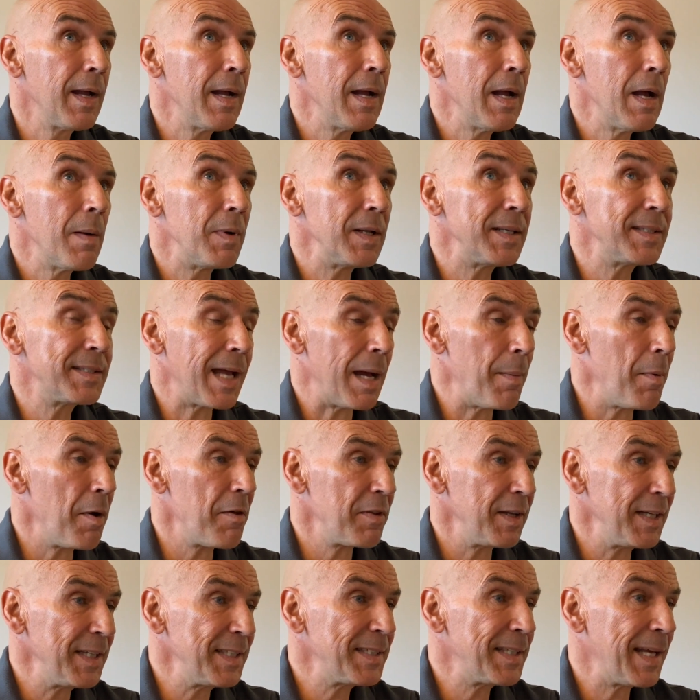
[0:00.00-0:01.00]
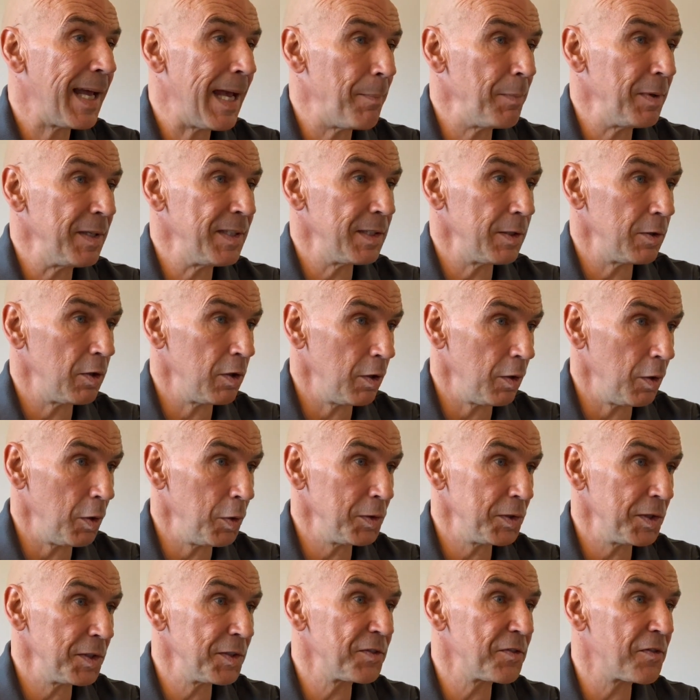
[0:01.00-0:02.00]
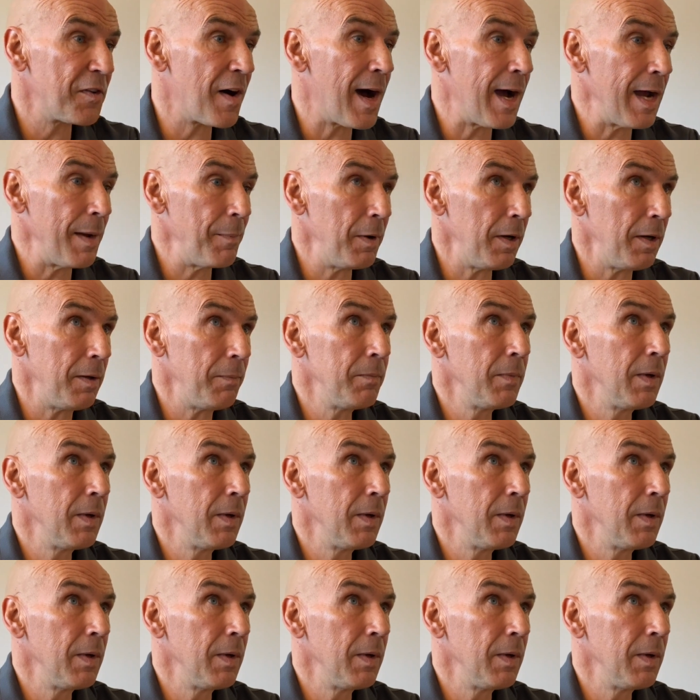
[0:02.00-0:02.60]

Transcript: But some of these hemicellulose fiber